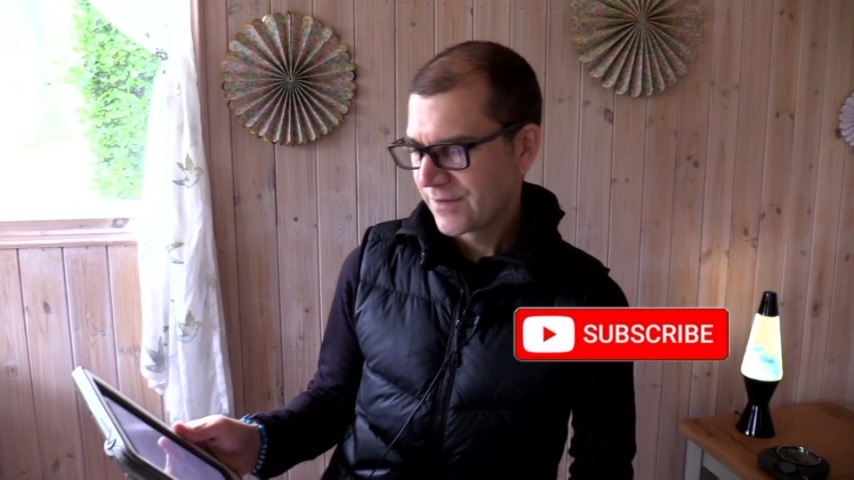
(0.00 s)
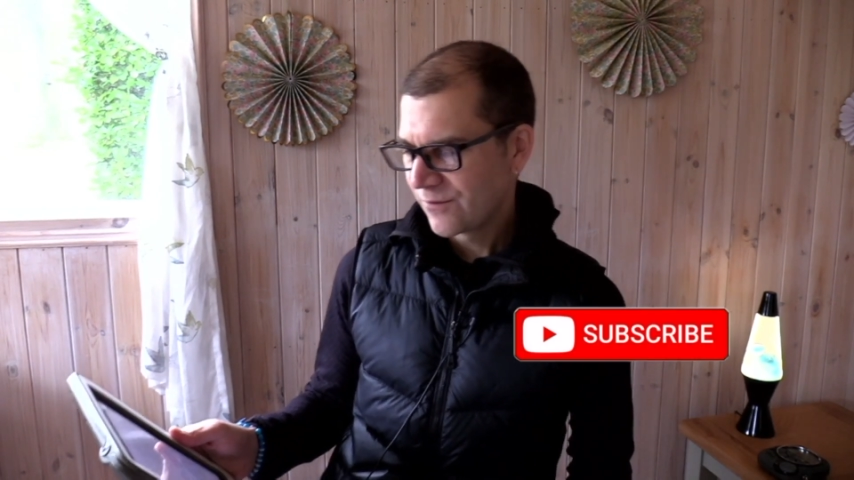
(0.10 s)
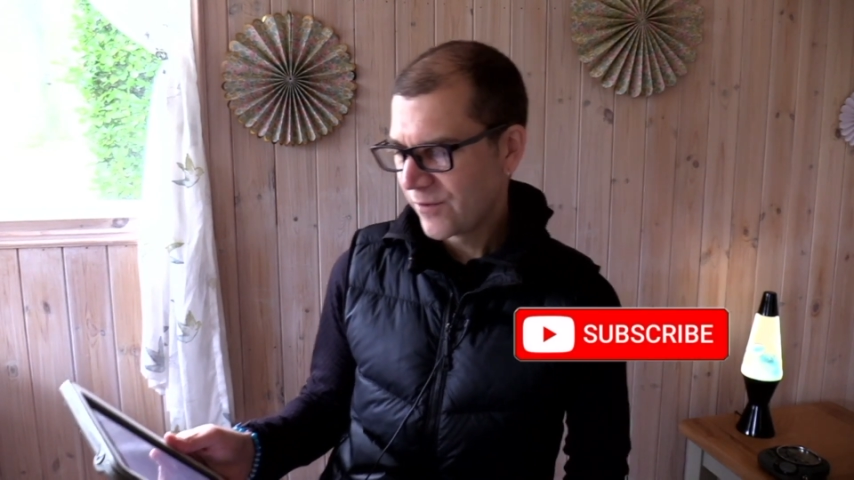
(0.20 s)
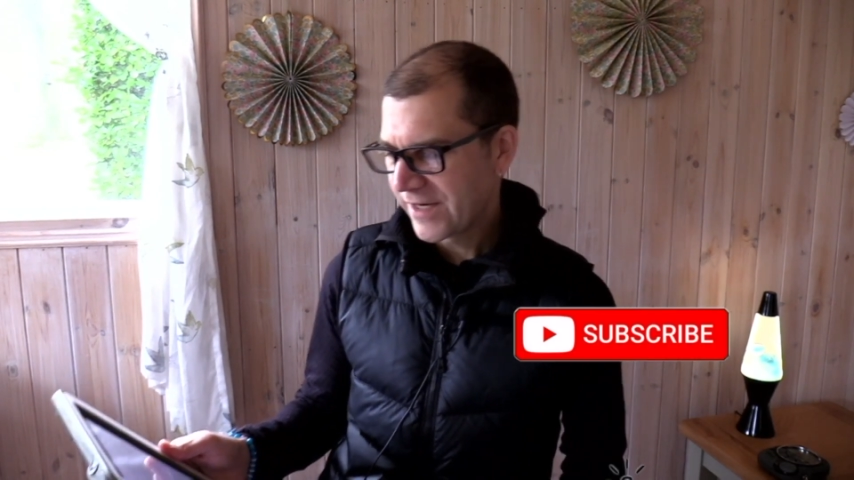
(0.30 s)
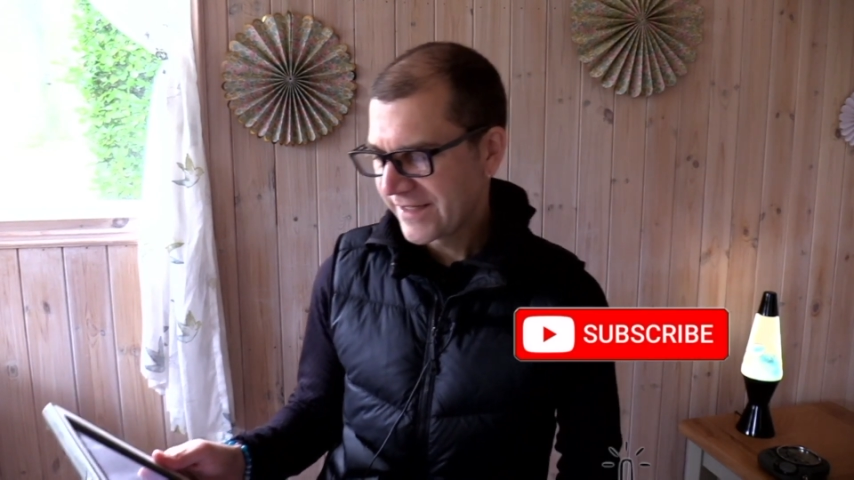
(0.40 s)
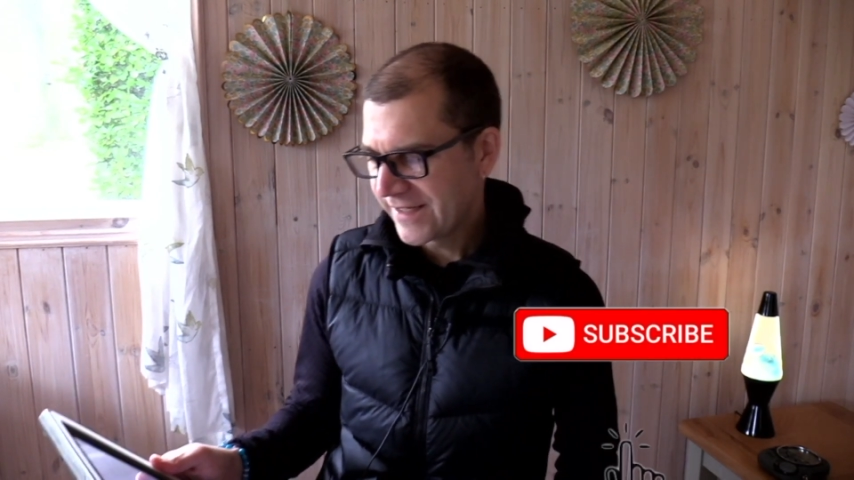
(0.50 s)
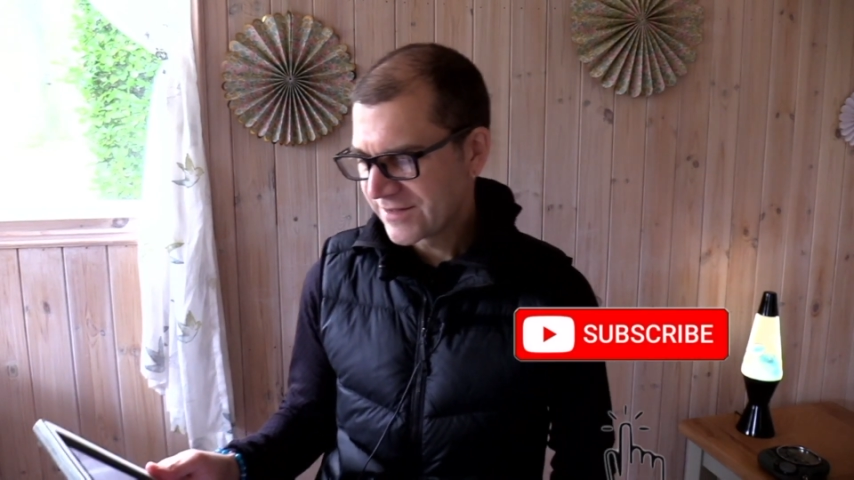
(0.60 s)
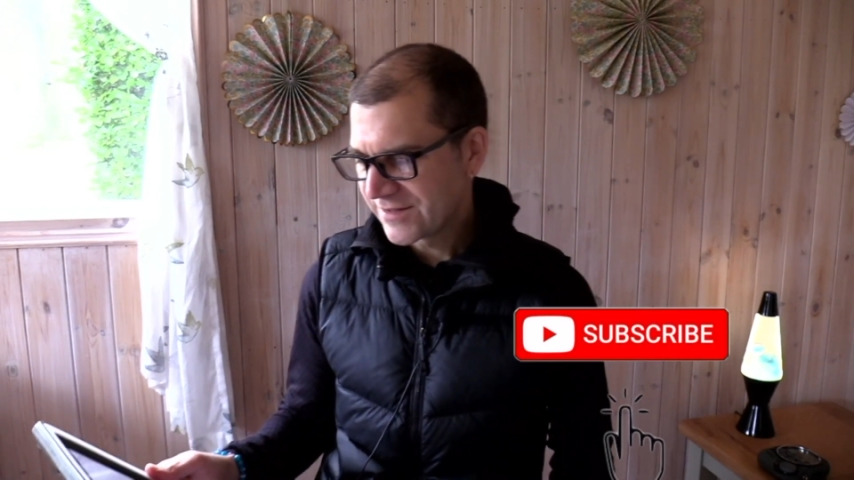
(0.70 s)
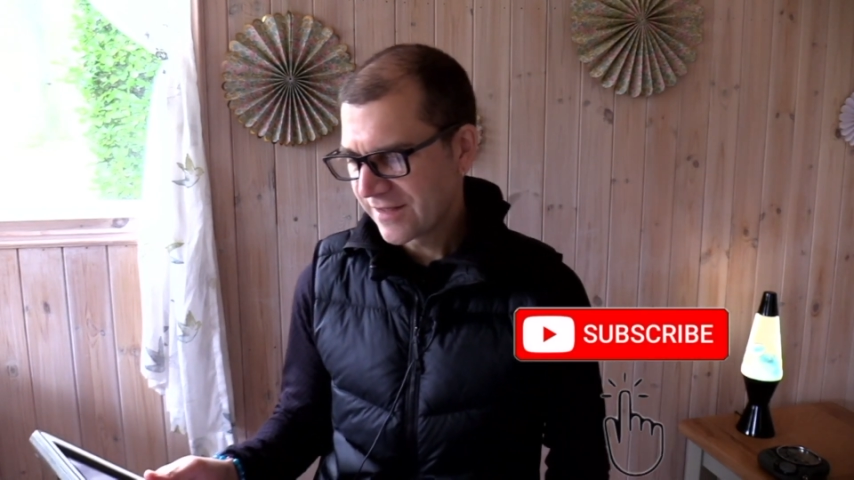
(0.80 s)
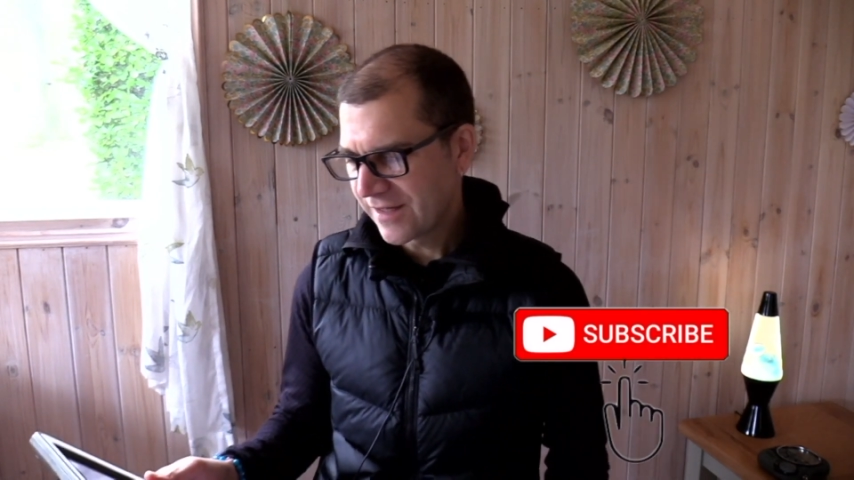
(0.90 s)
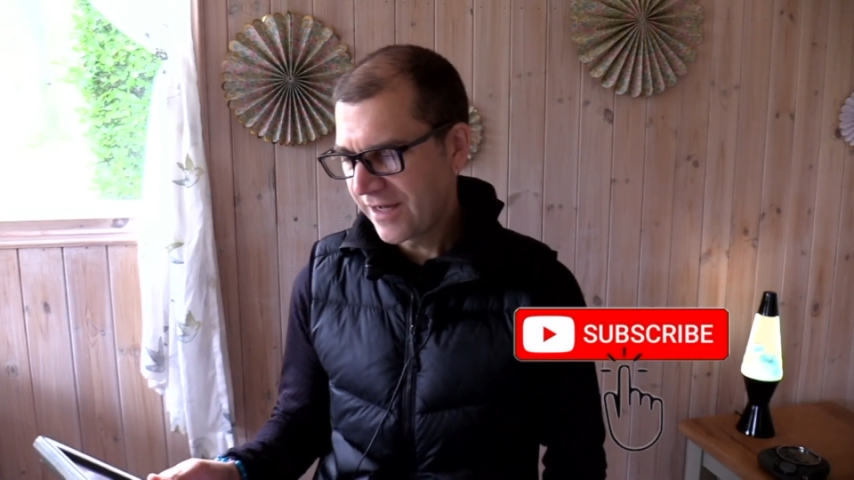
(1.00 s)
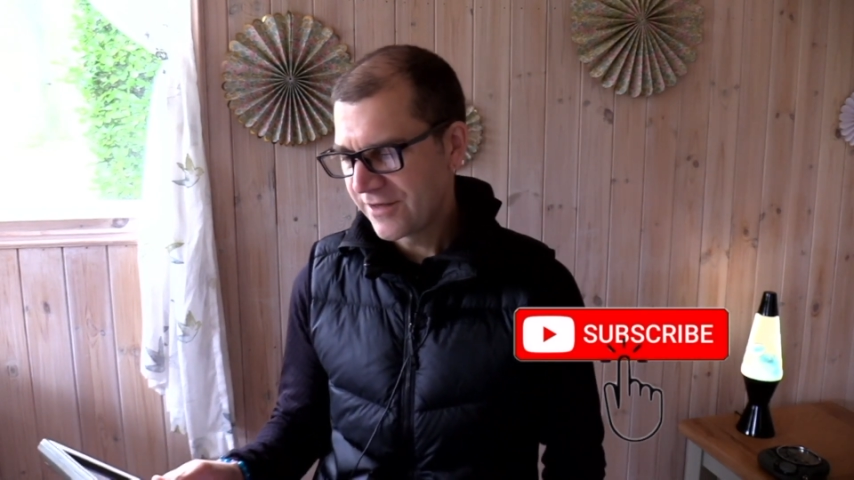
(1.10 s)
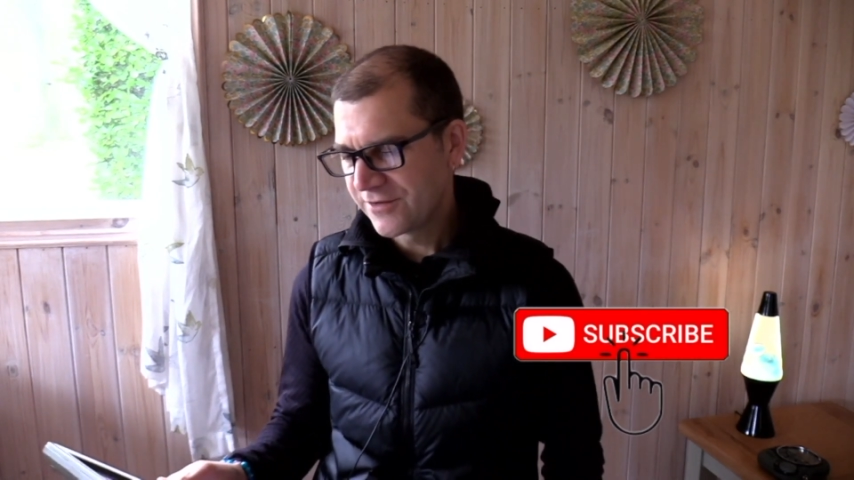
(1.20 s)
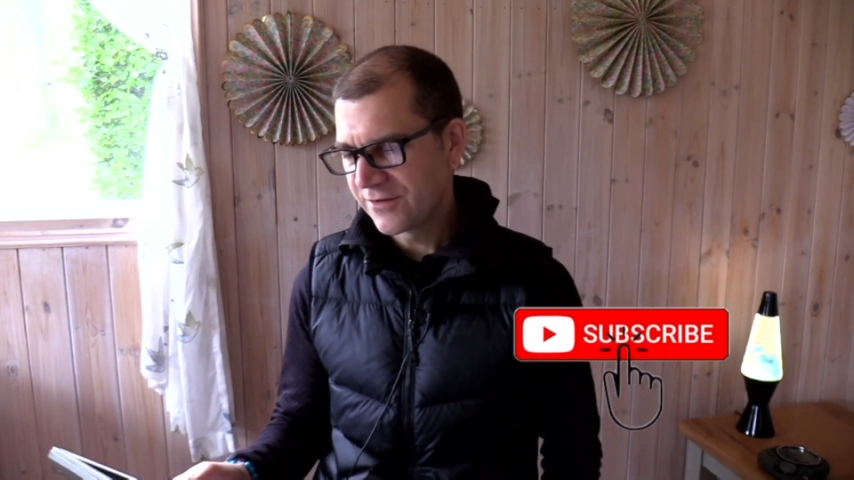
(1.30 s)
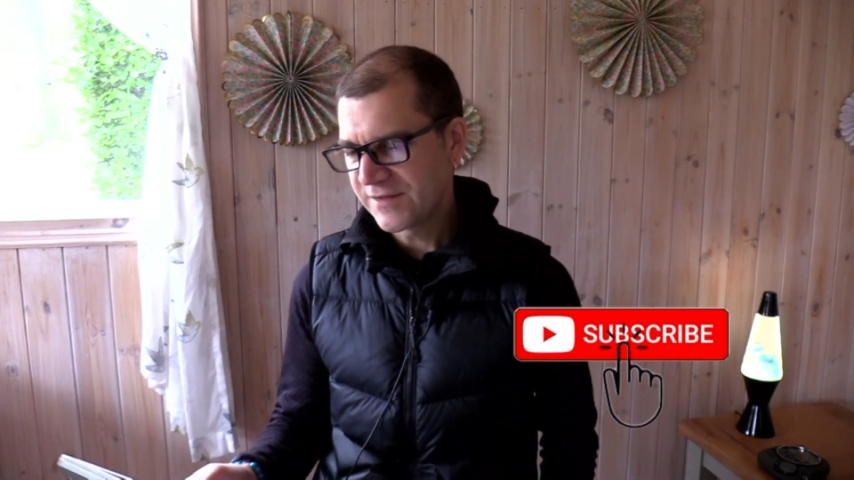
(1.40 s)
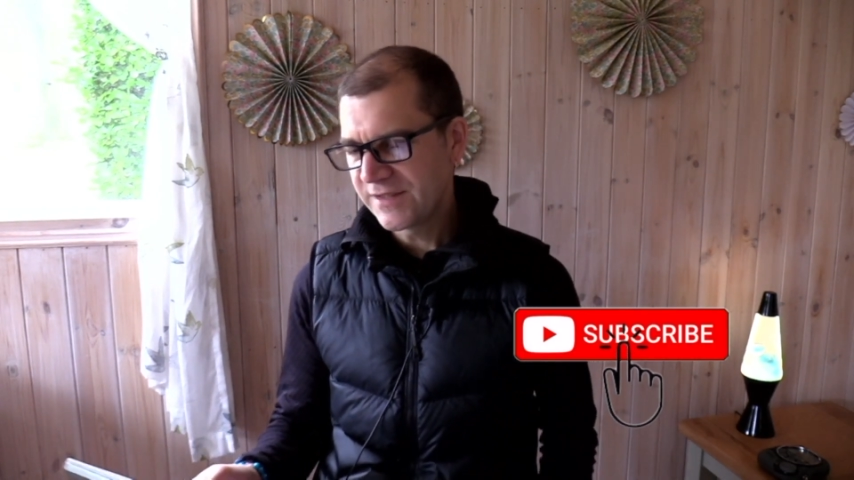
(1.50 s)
when I get to the higher notes.